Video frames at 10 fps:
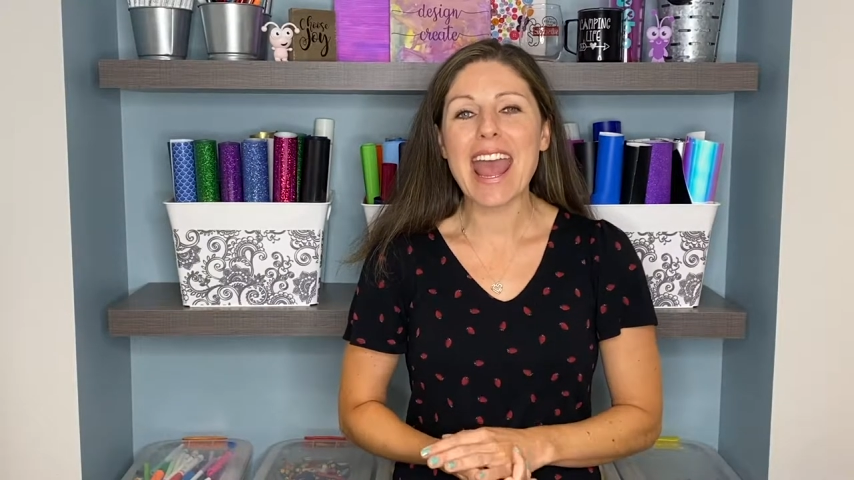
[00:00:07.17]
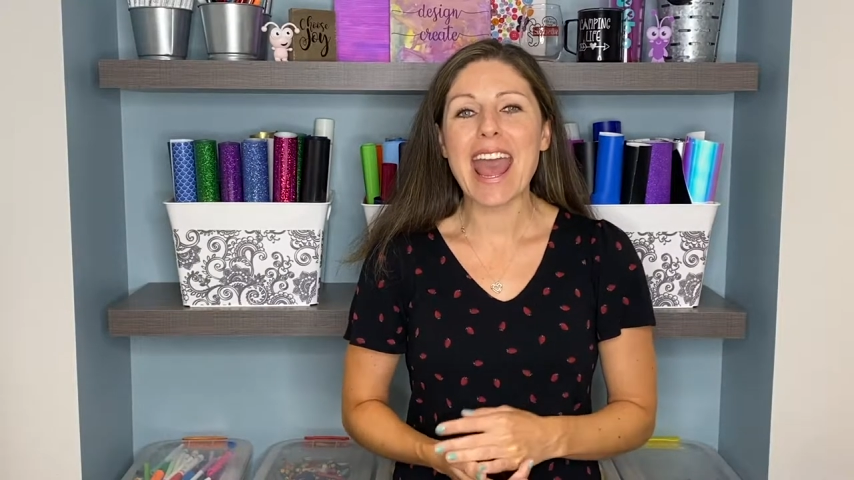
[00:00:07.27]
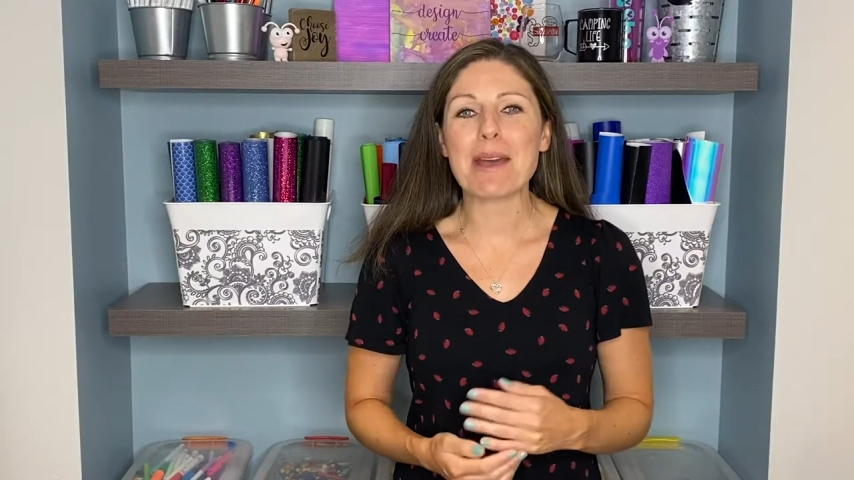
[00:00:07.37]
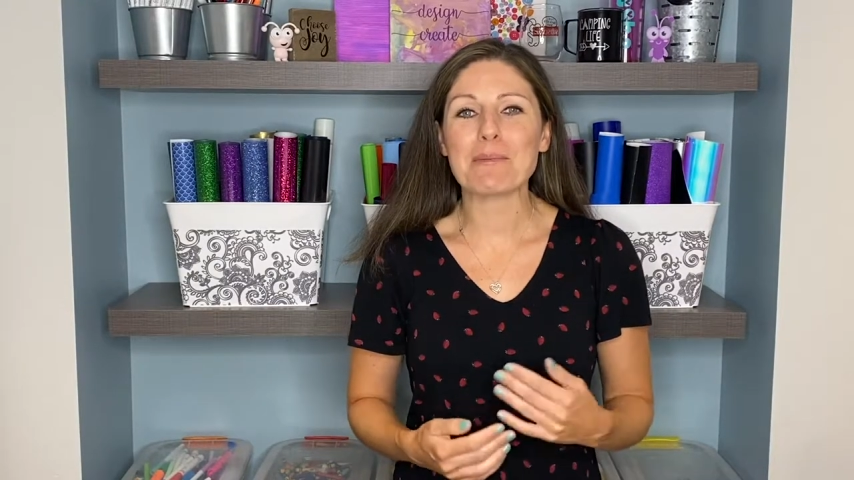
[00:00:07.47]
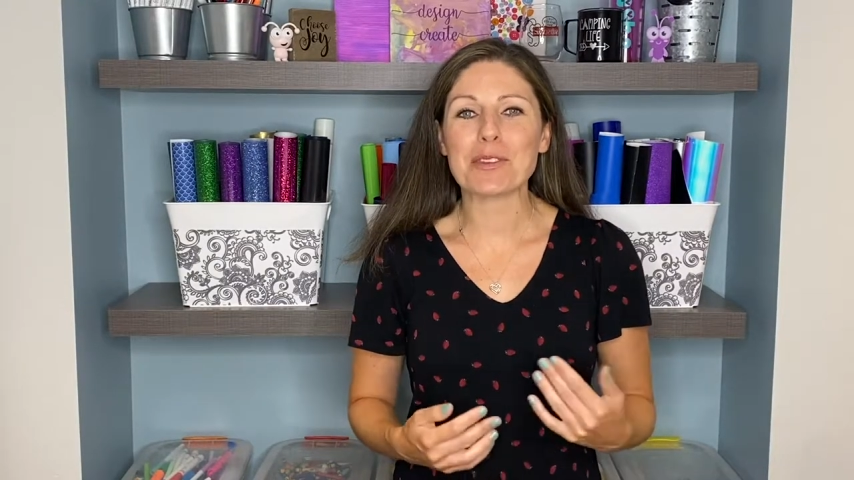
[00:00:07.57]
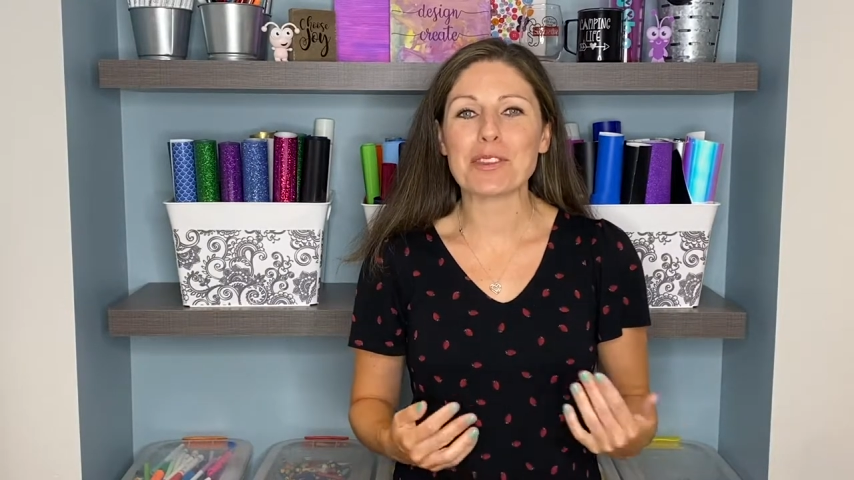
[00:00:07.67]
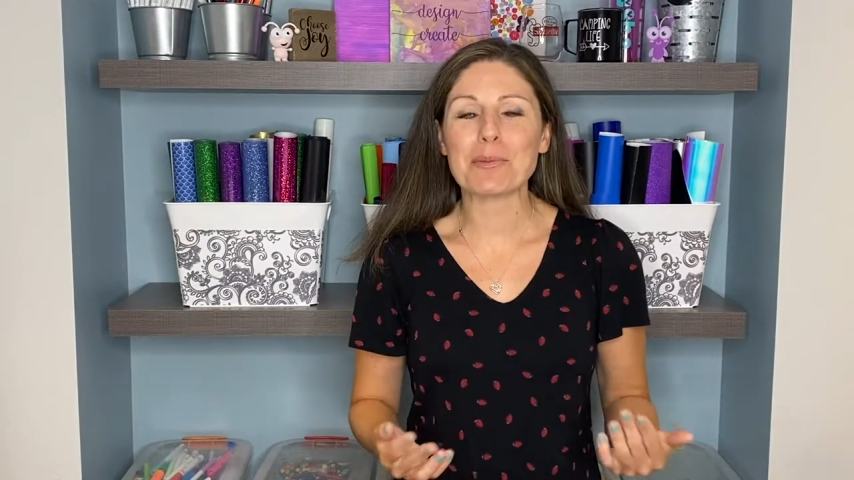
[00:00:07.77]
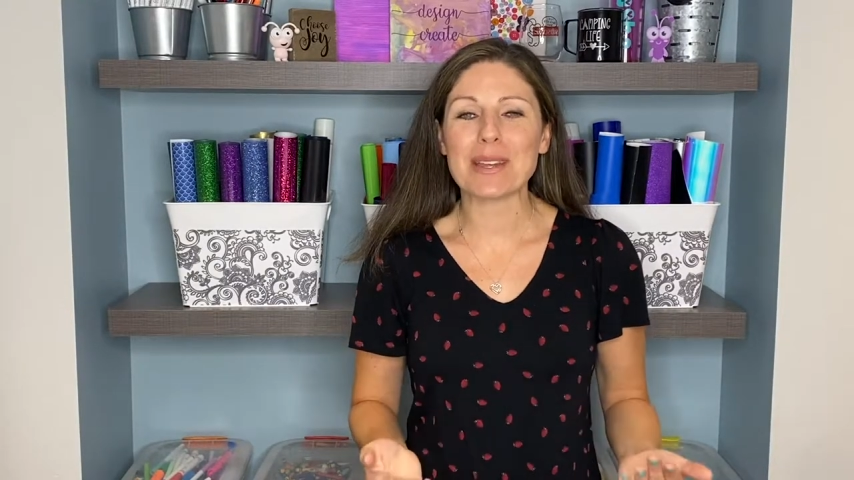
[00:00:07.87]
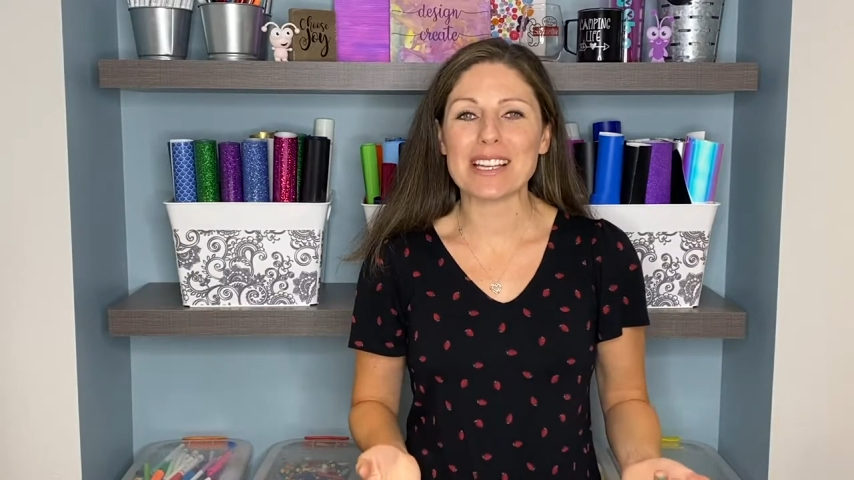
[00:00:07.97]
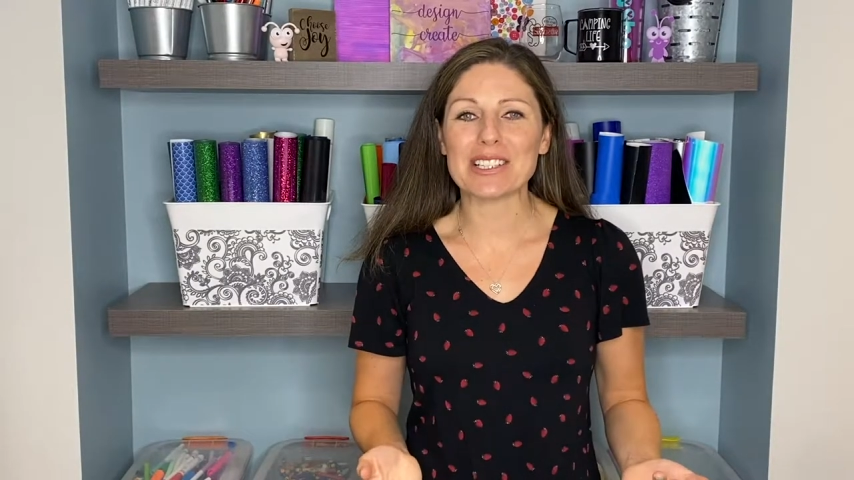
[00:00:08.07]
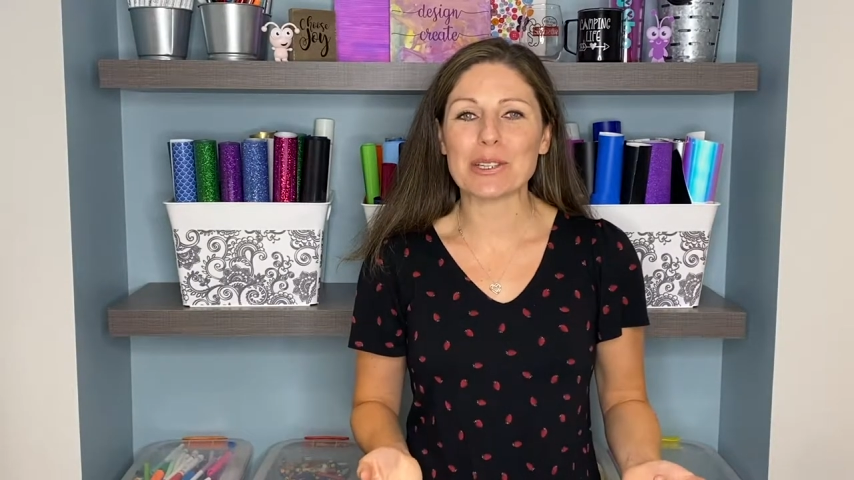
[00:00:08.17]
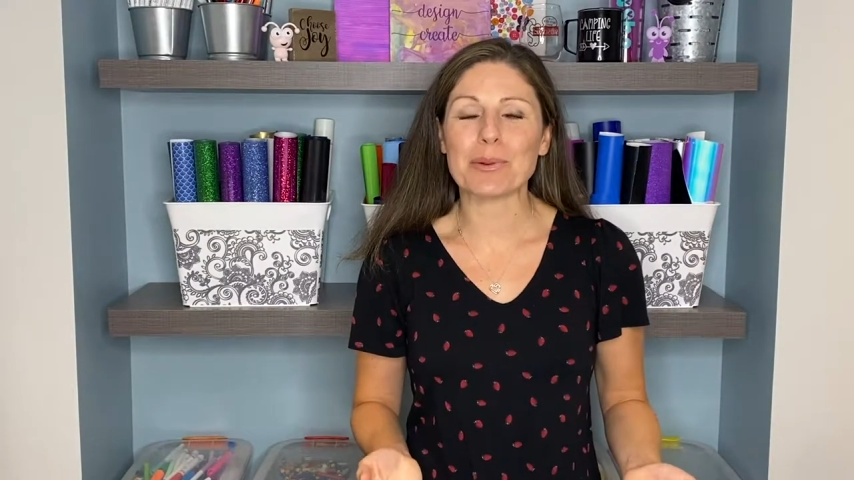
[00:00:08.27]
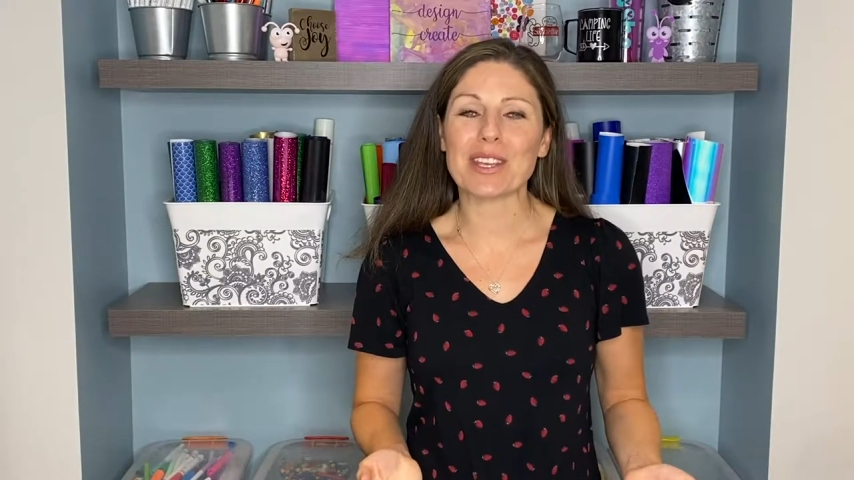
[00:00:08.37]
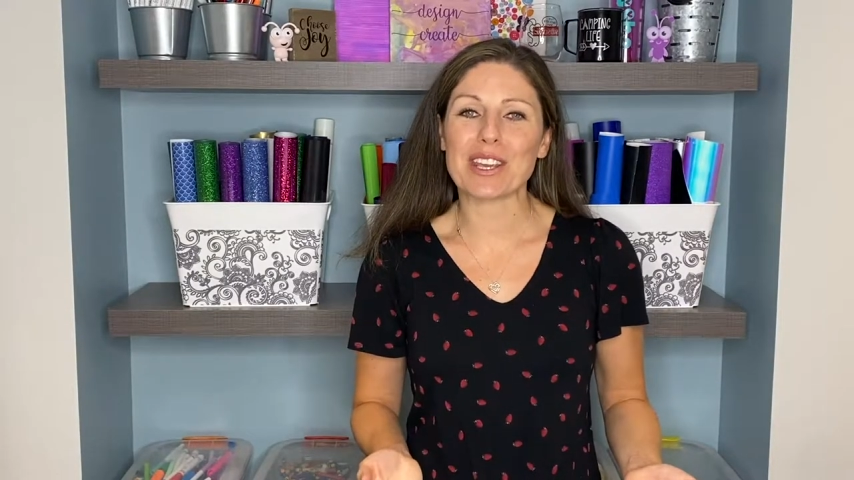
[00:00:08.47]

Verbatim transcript: and put them into a